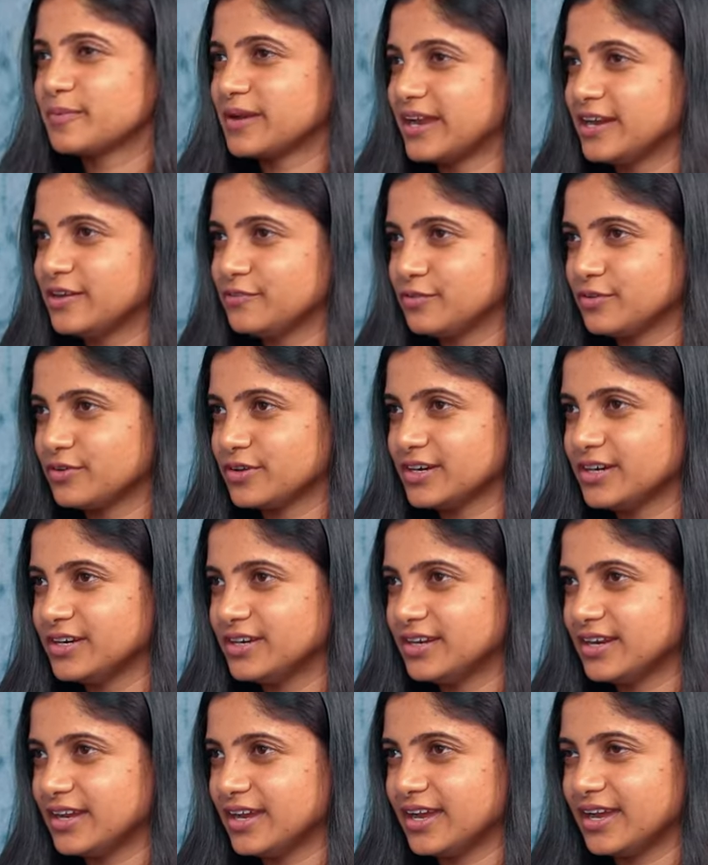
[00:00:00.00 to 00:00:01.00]
applied for
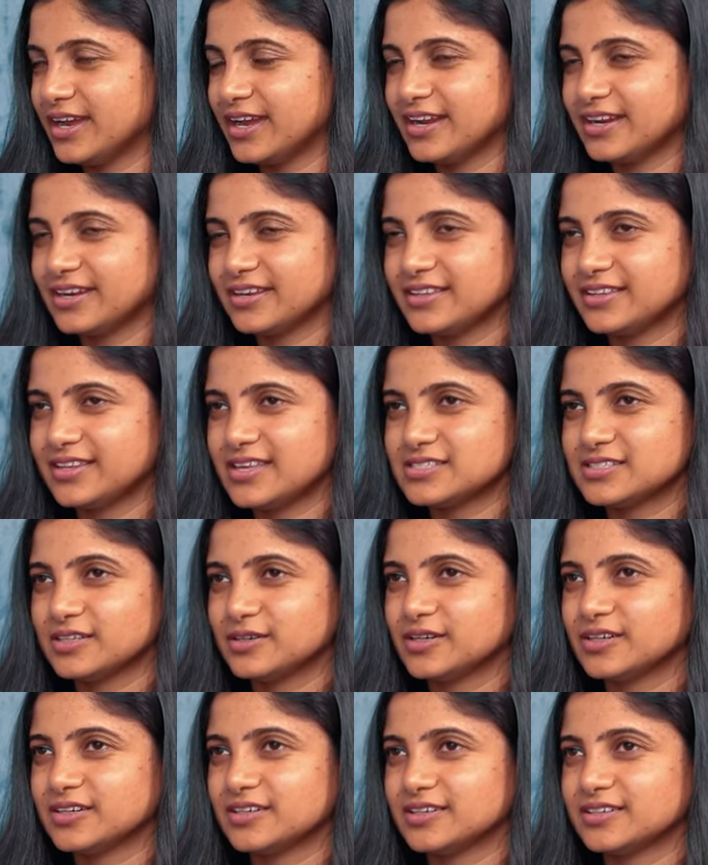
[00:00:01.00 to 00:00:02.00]
it mm -hmm. and hmm. there's
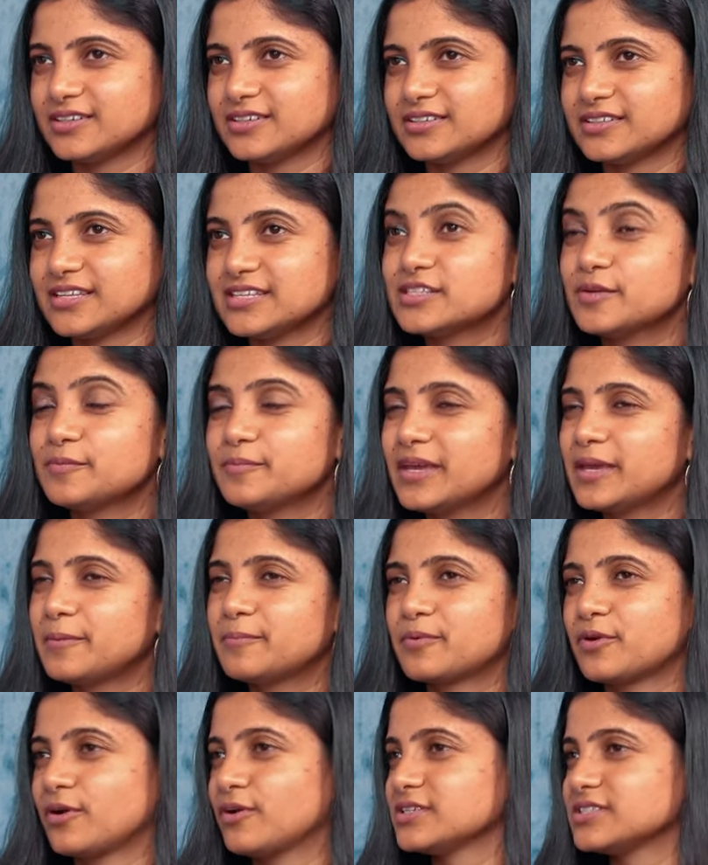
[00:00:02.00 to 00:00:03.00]
a there's a big
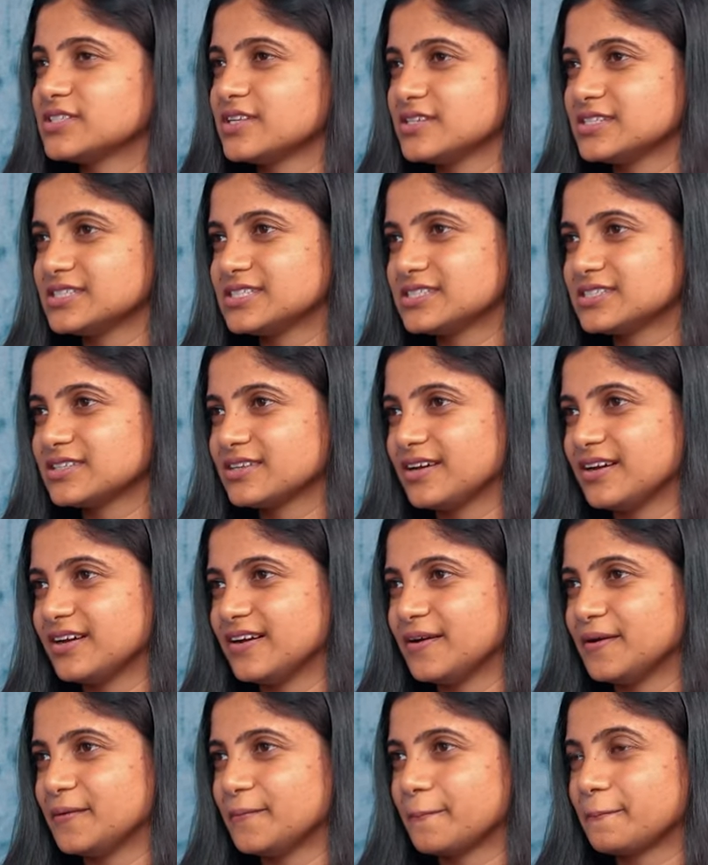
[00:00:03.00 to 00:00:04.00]
process mm -hmm.
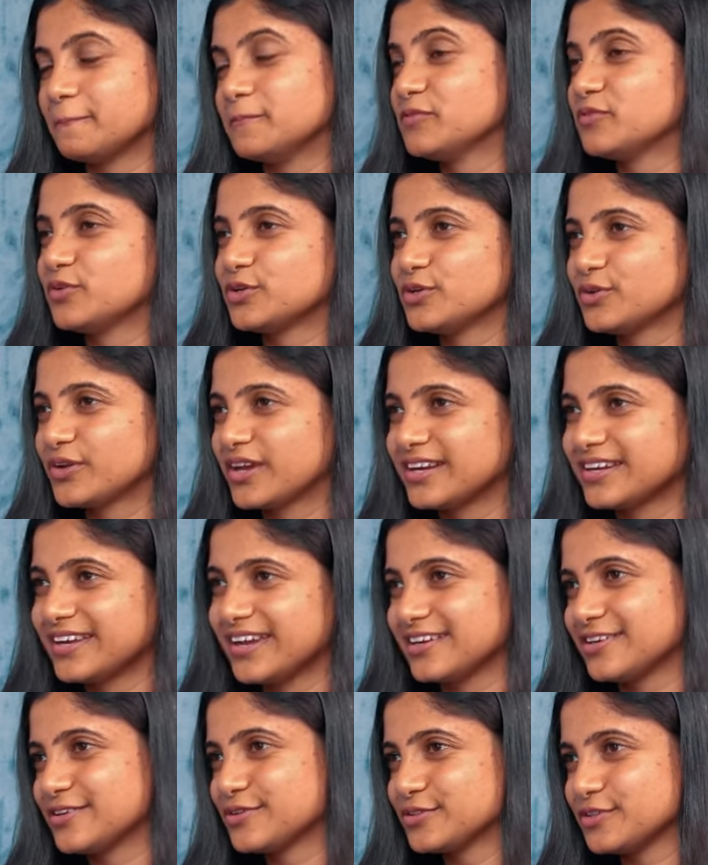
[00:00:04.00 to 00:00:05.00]
um, before you can
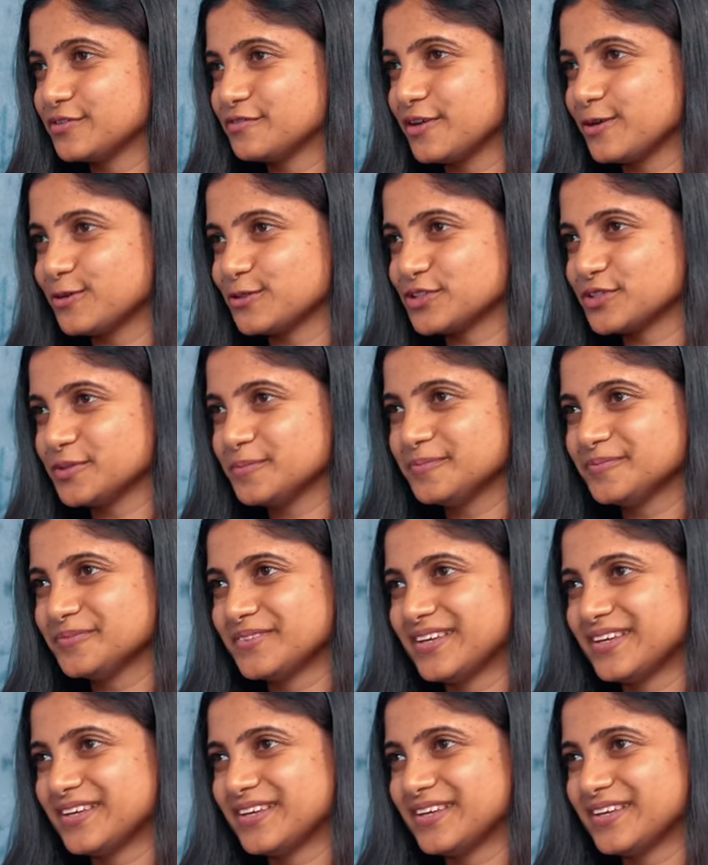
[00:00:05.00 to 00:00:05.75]
get into the fellowship